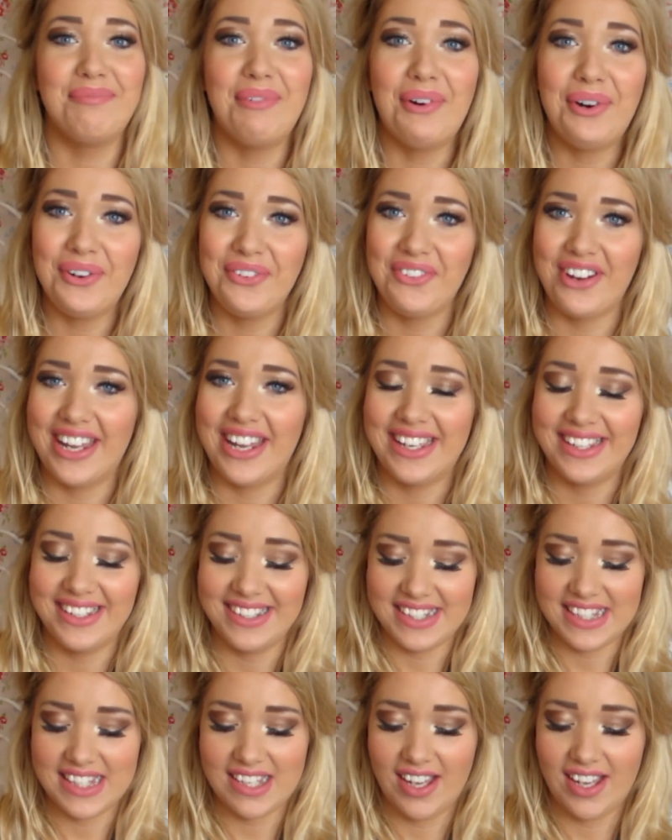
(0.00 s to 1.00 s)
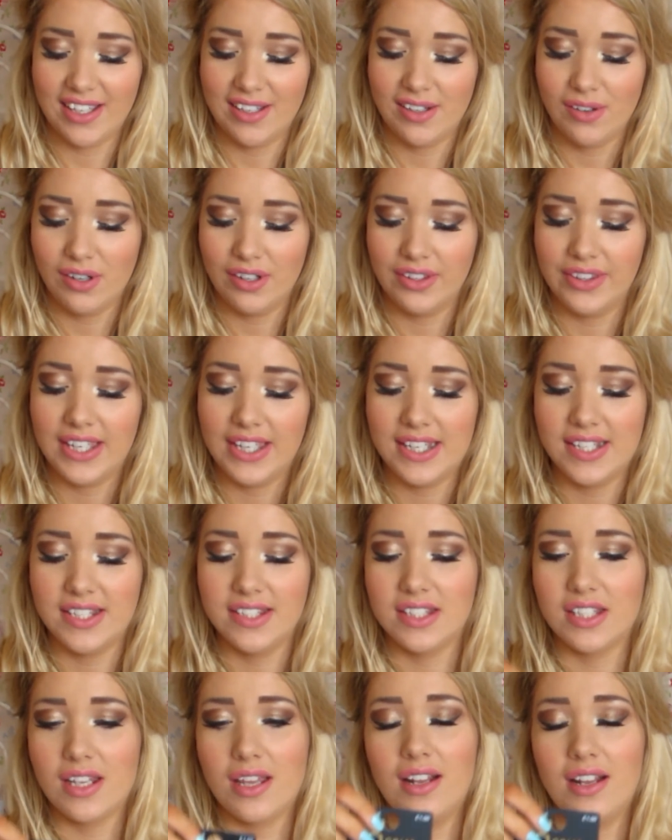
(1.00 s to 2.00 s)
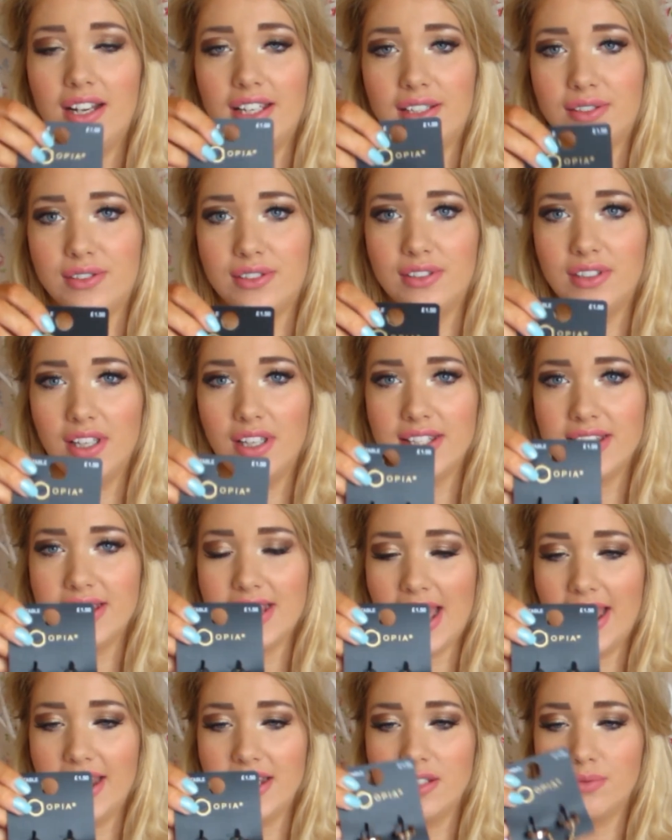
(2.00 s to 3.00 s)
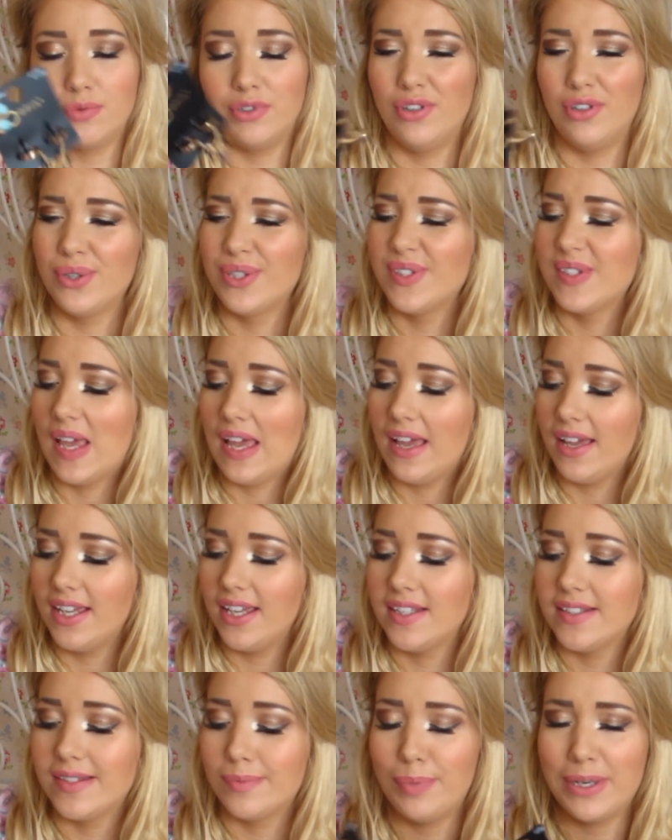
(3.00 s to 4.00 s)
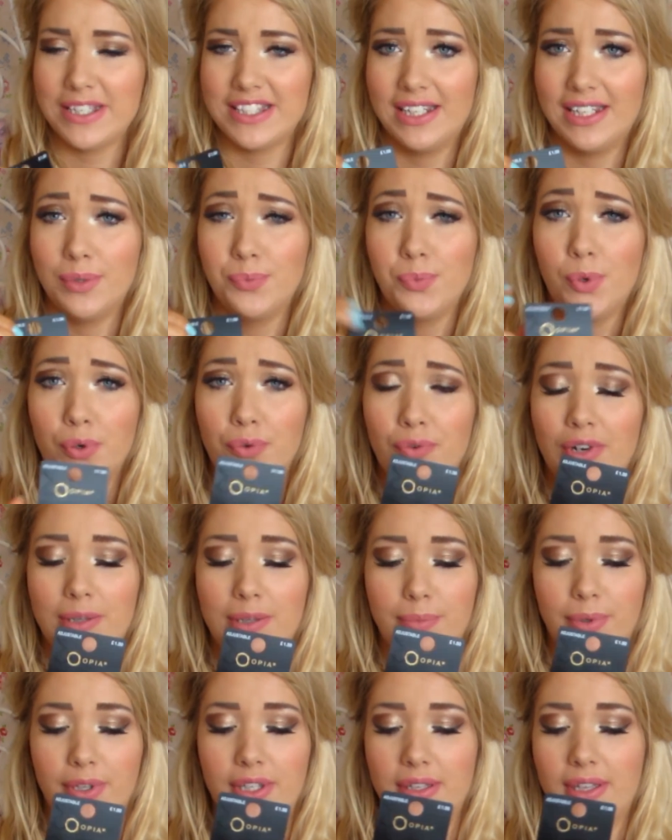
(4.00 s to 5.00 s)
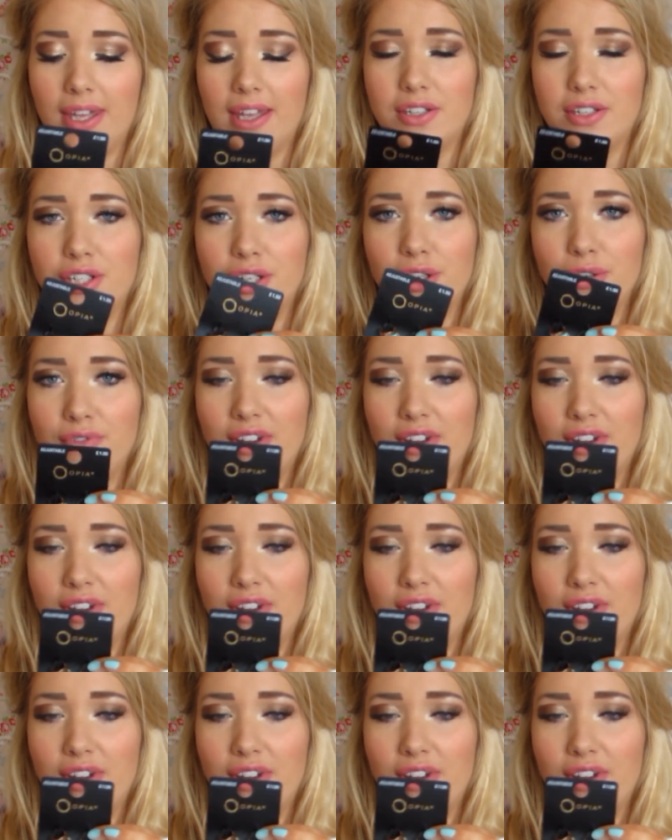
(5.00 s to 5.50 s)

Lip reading: more rings. I got this little set, well not set, it's basically one ring, but you get 2